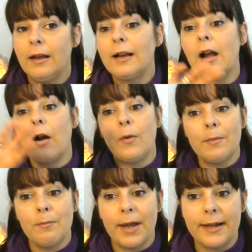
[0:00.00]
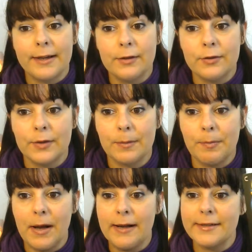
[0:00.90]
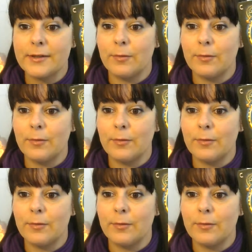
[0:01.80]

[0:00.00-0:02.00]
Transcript: going back into the past.